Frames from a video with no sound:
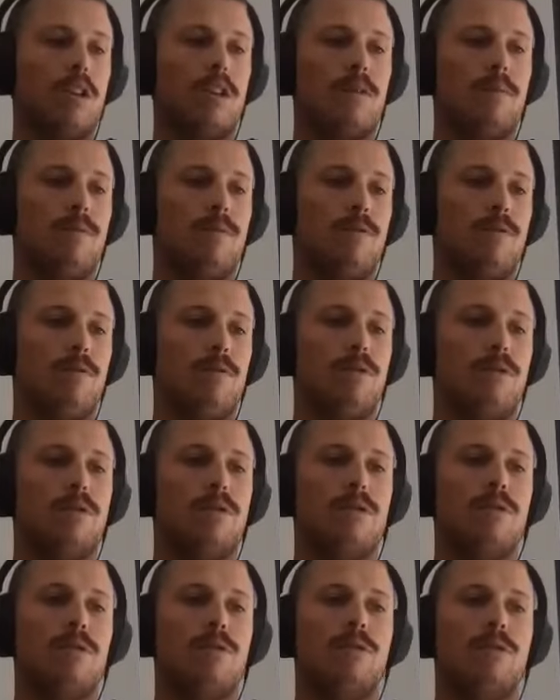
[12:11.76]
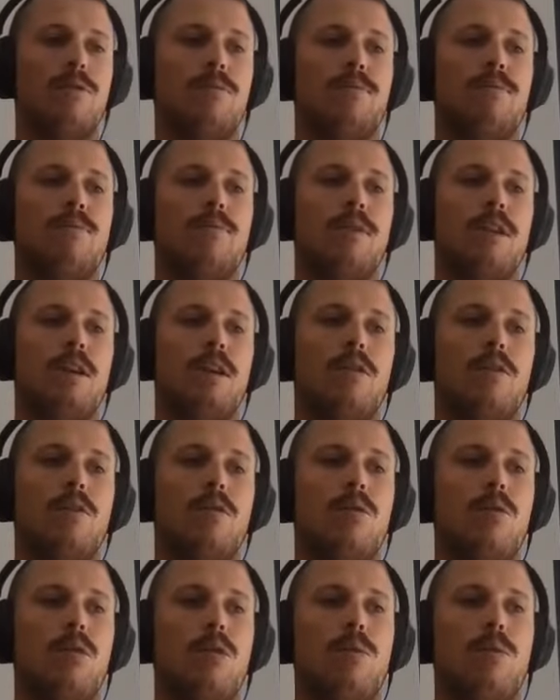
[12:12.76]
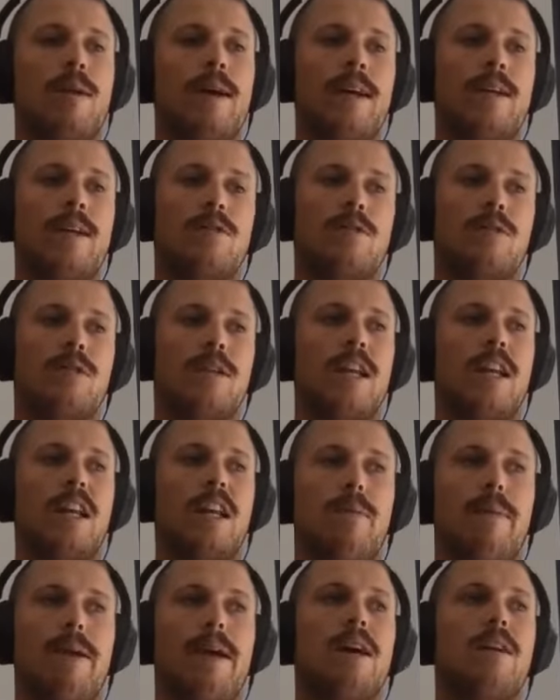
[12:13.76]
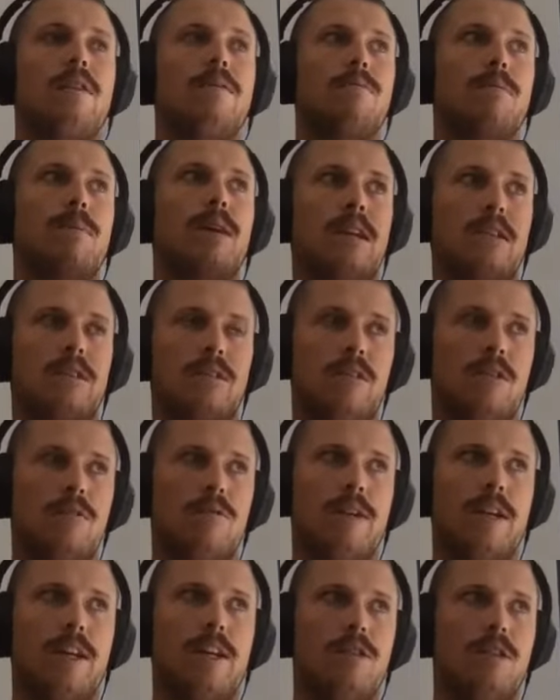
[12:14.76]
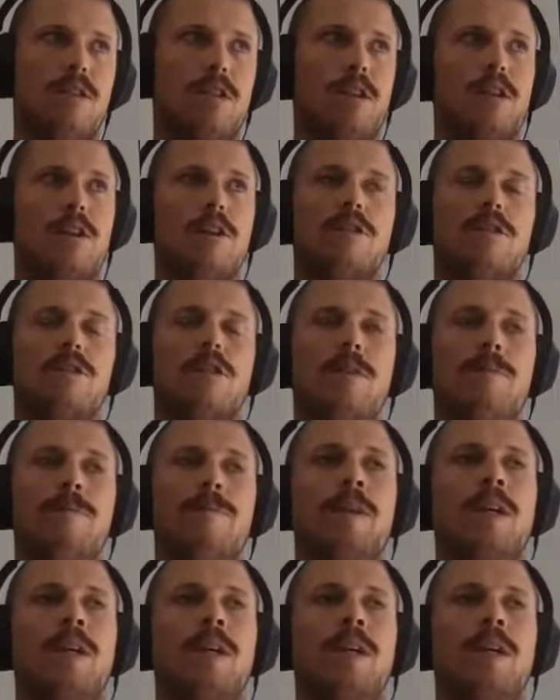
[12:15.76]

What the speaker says: them through to all the way to getting them out mastered and ready to go. So